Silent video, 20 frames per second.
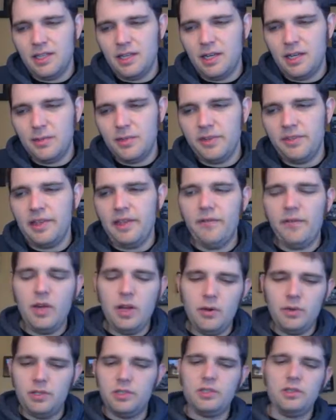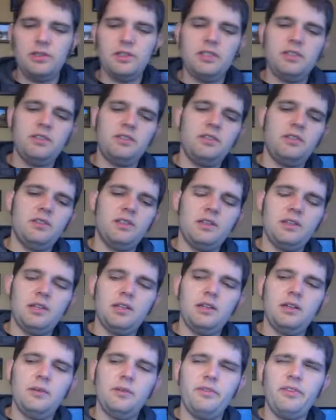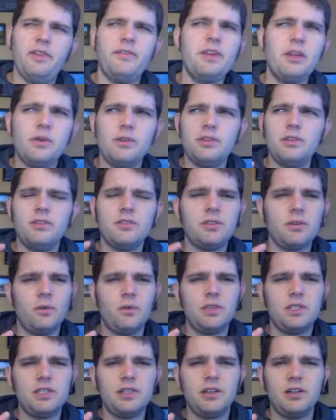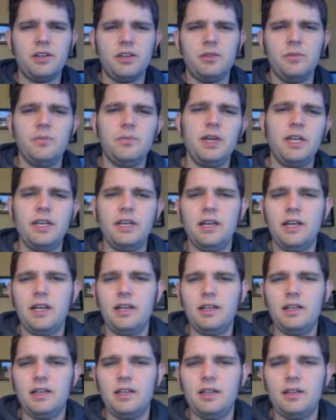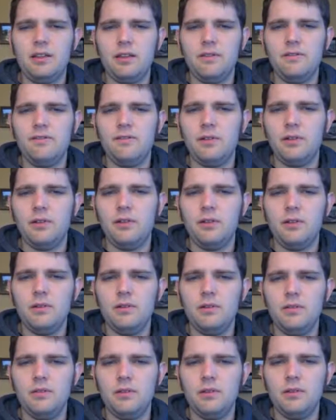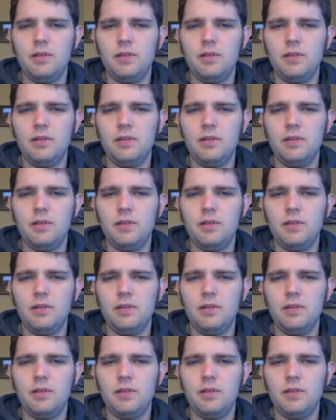And if they have no insurance, or 1 star, you might not get the full.